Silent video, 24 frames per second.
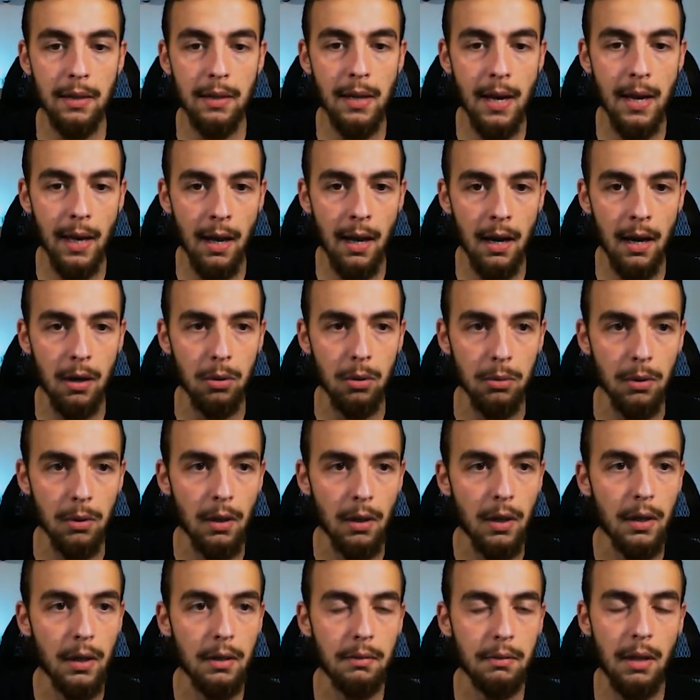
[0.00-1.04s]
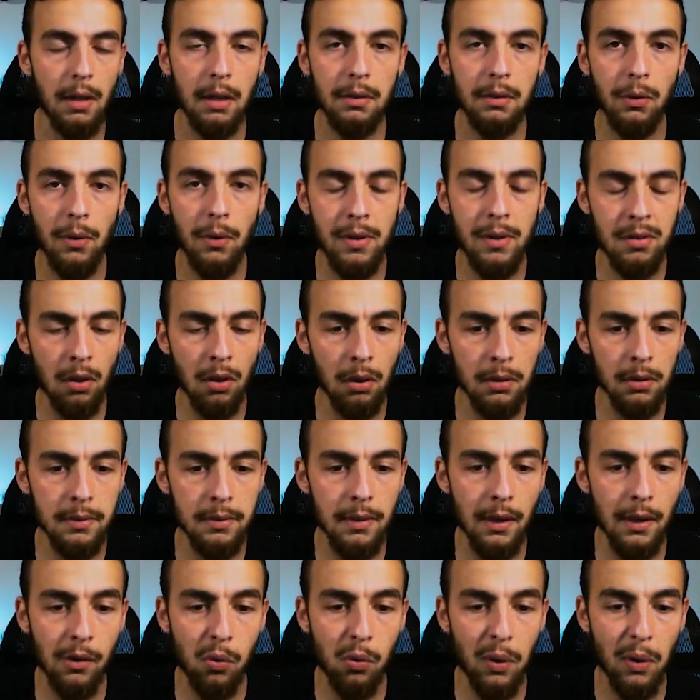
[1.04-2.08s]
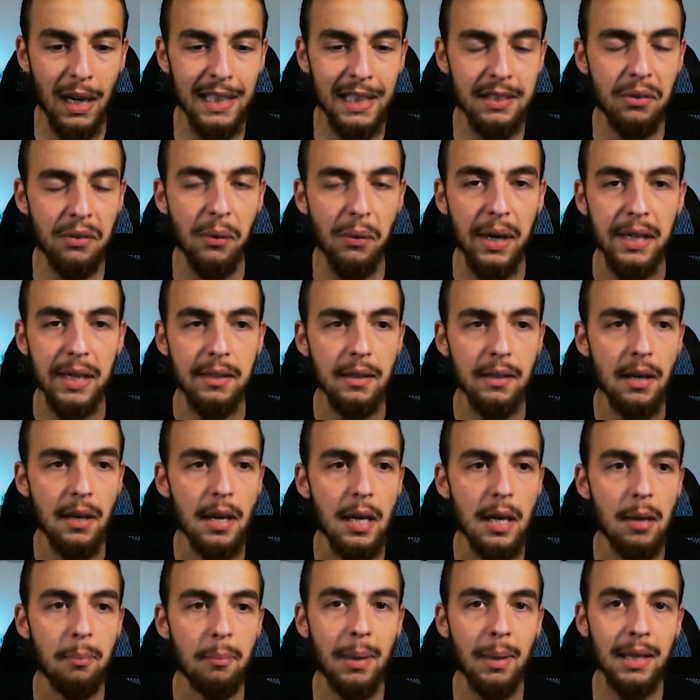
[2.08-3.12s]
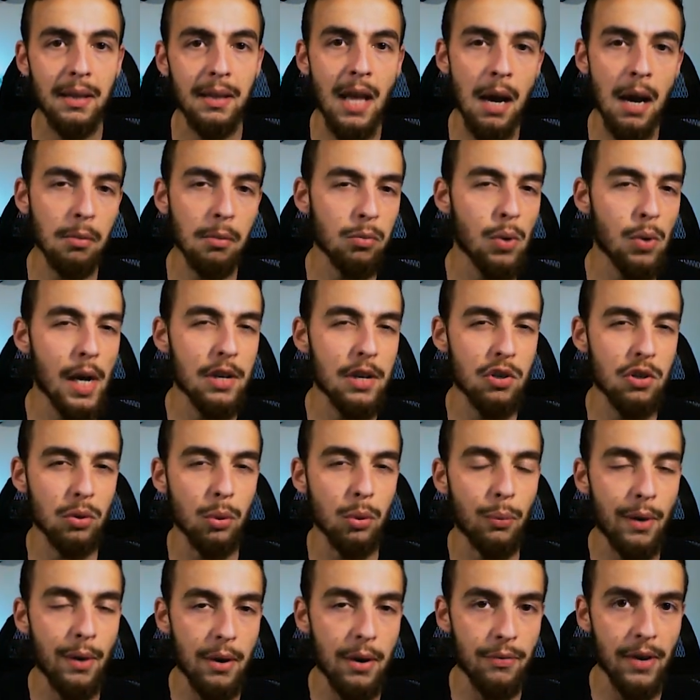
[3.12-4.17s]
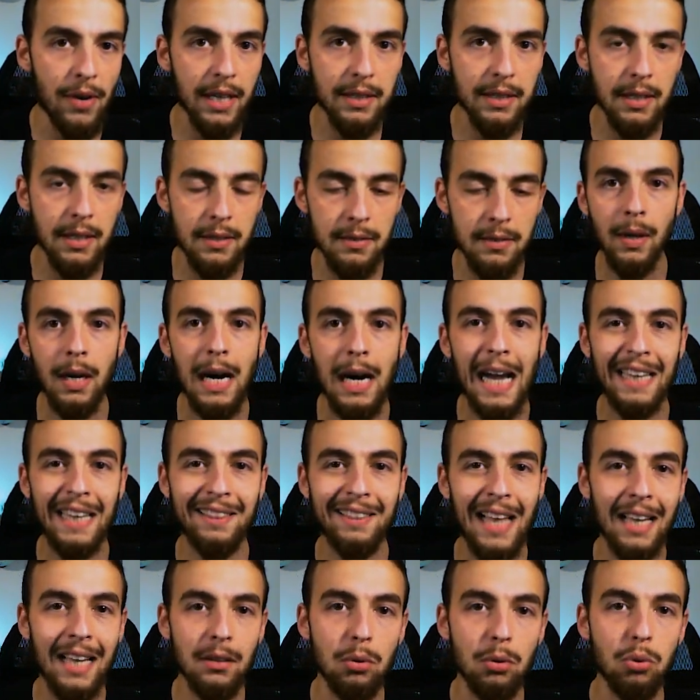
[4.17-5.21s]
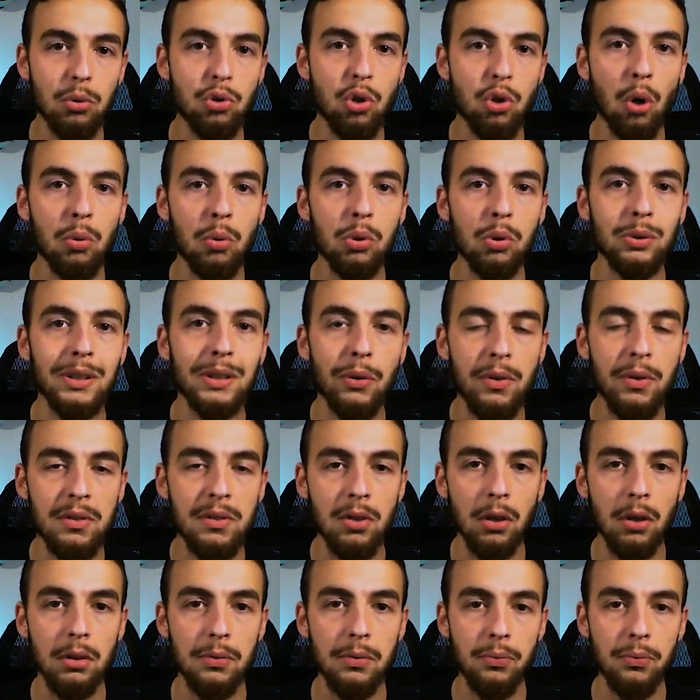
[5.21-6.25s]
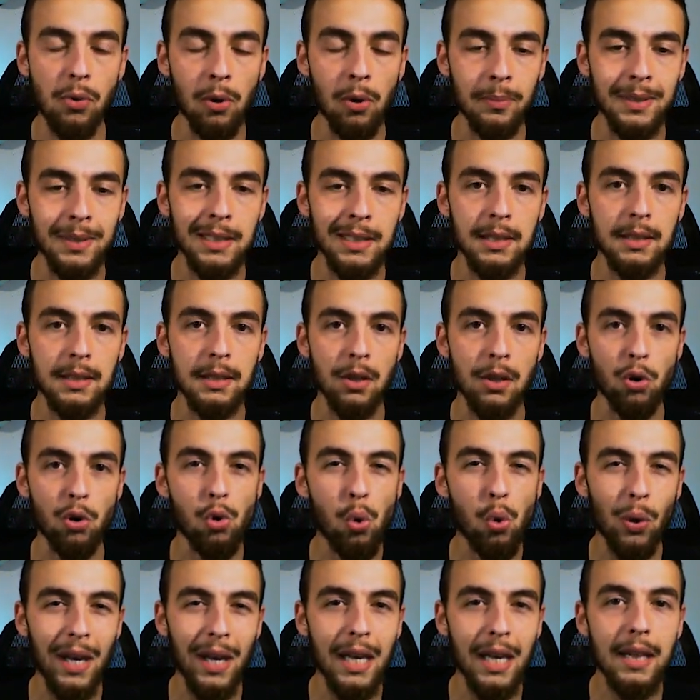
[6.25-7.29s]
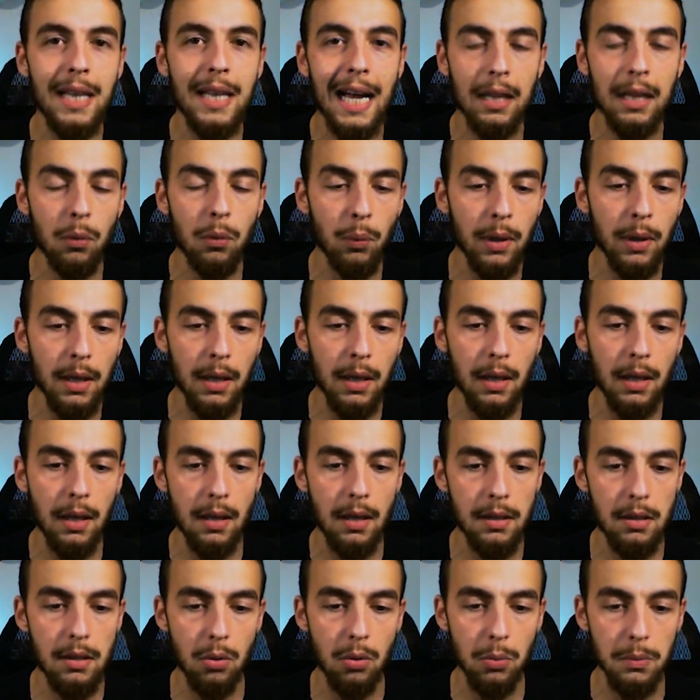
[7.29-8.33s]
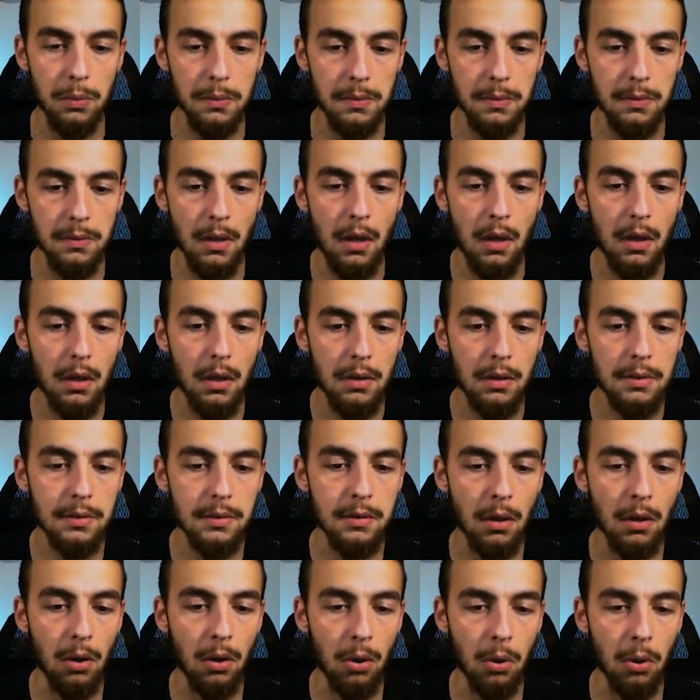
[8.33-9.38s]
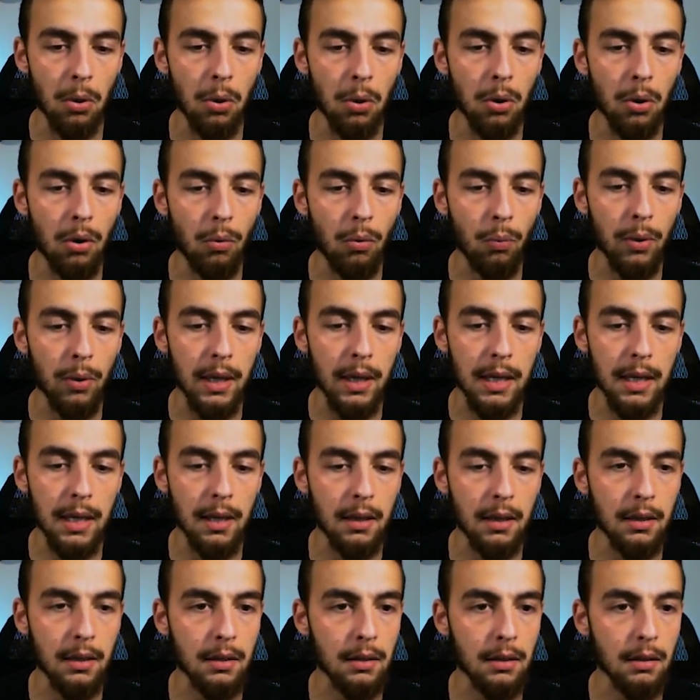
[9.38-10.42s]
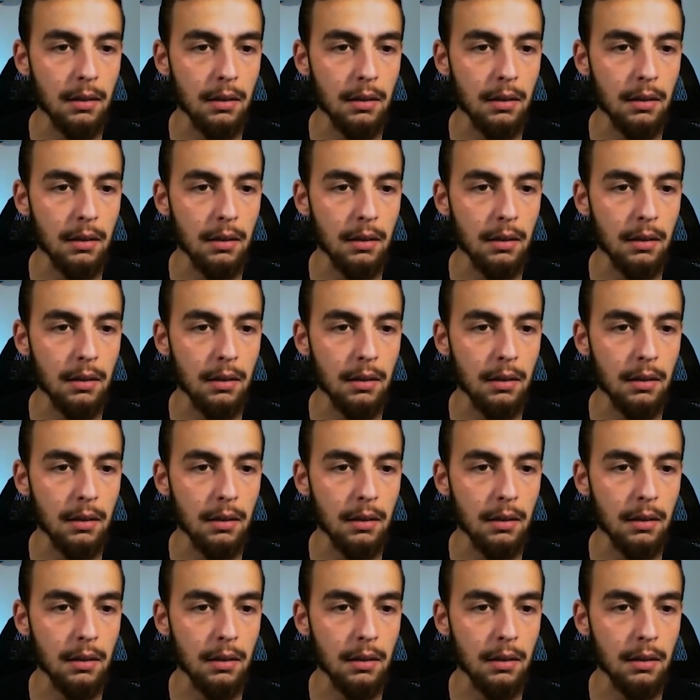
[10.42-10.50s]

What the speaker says: an account, then the results are quite great. But now to actually verify this, I'd like to show you the results from the GUI that we use. So we can